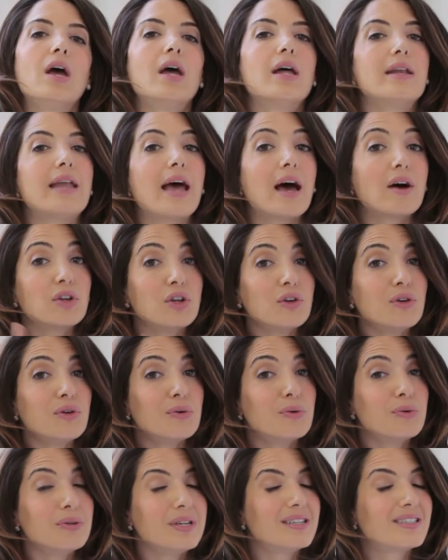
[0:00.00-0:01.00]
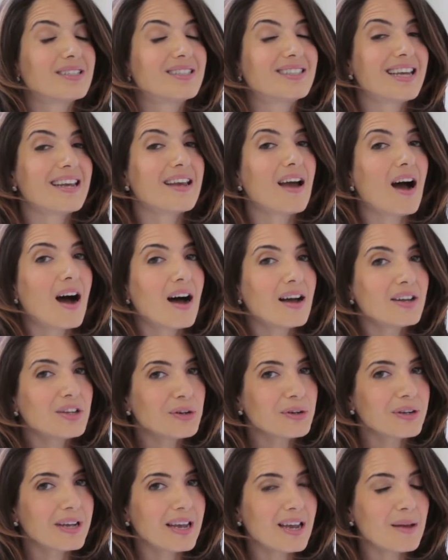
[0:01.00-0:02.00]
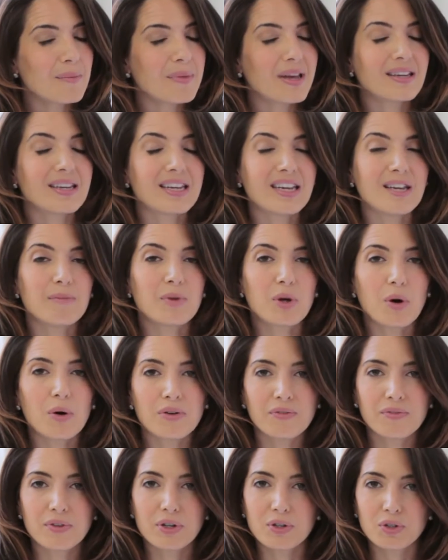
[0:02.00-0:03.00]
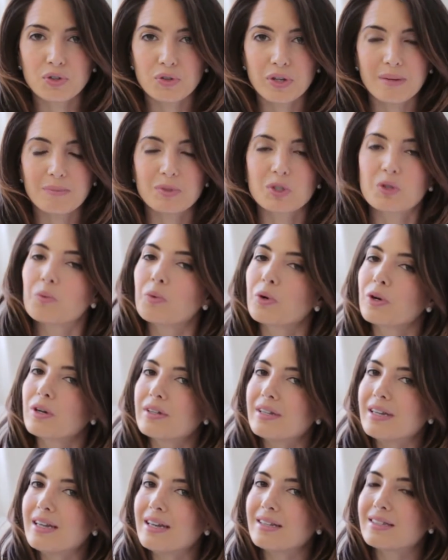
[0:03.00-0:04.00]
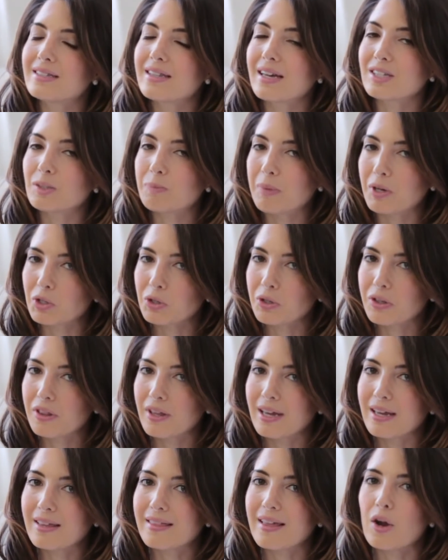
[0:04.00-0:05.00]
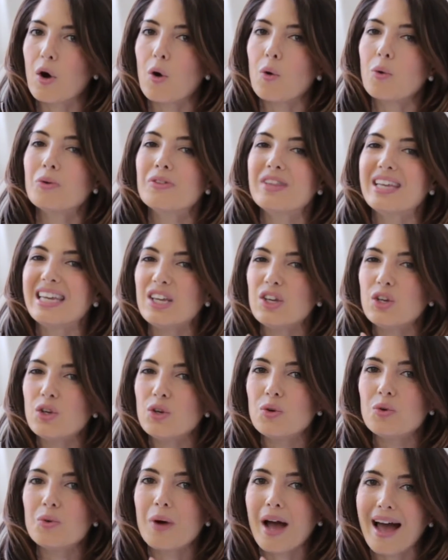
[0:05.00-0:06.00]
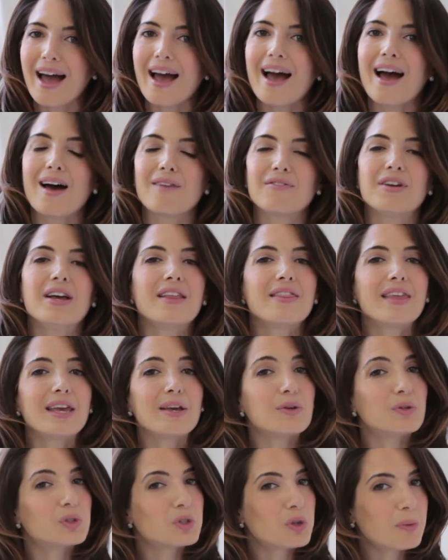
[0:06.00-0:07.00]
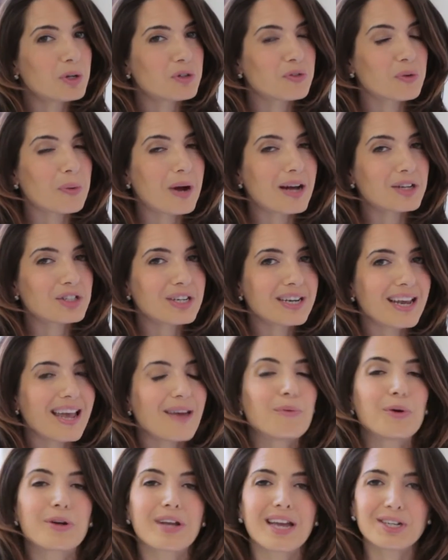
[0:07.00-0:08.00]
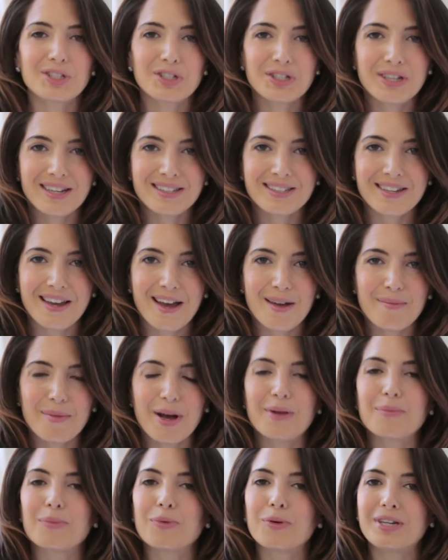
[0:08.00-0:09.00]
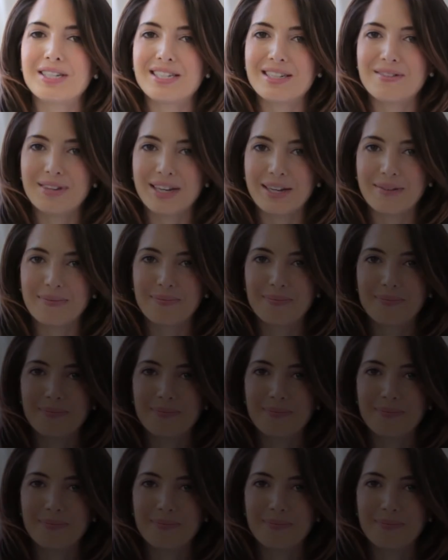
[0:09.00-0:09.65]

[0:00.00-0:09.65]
Now you need to stay on your game and keep going for your dreams. The world needs that special thing that only you have. Thank you so much for watching, and we'll catch you next time on Marie TV.